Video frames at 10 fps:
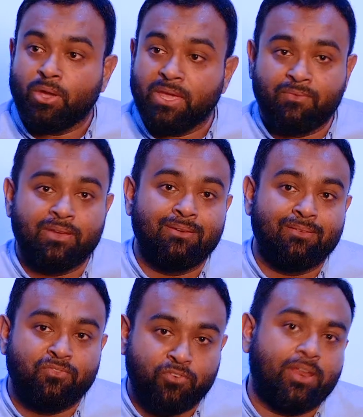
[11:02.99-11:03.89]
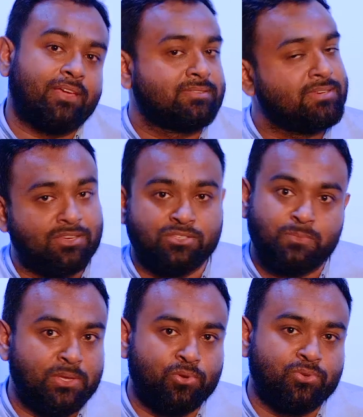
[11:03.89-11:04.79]
Even forex needs to
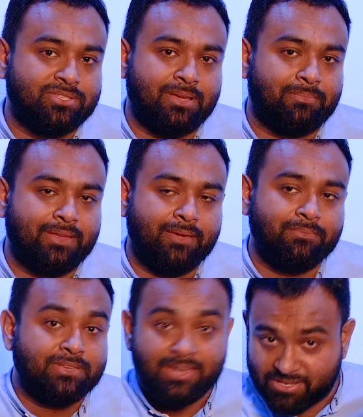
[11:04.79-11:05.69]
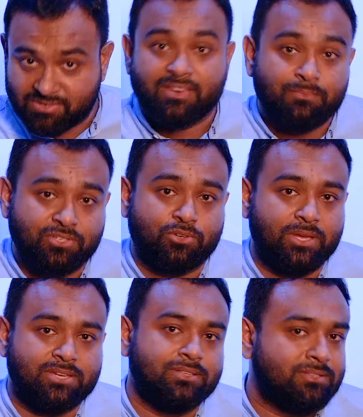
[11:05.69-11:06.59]
be used sometimes in extreme
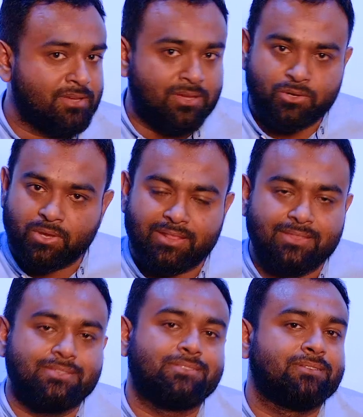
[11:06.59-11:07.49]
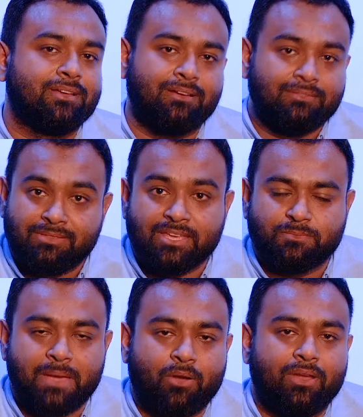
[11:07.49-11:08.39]
situations to get these things
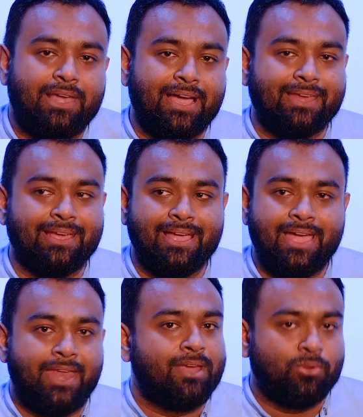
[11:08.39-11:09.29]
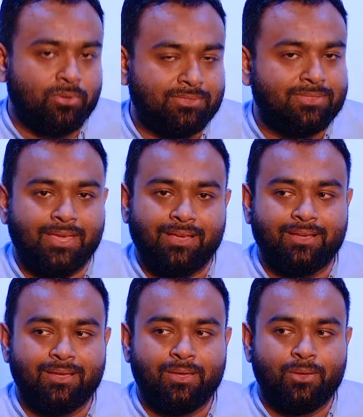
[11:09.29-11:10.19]
back online. And I don't think
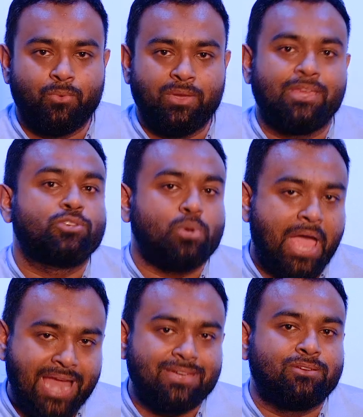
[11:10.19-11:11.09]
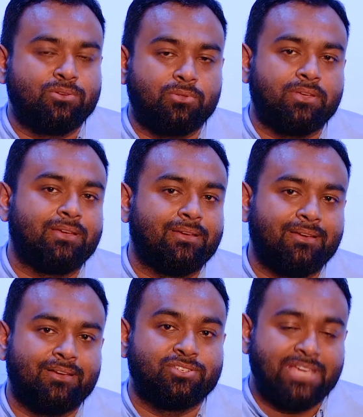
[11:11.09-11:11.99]
we need to add to the
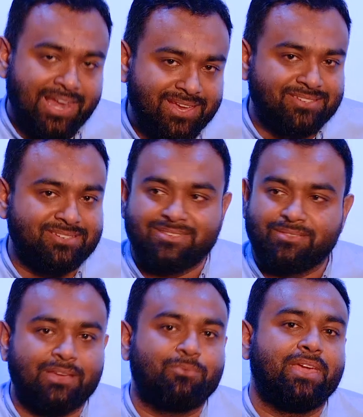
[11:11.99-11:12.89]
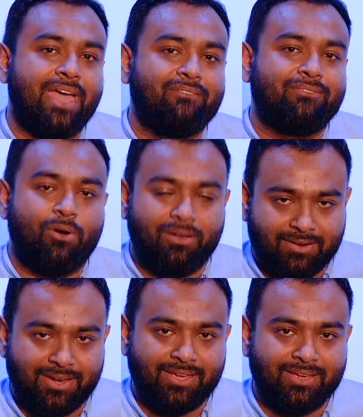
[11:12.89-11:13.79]
challenges that we have
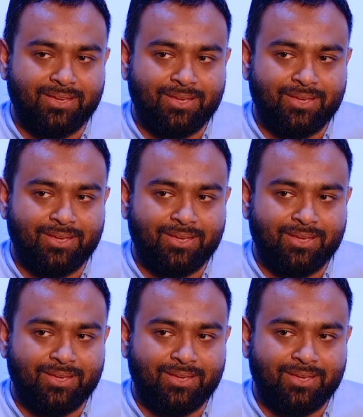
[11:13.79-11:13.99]
already.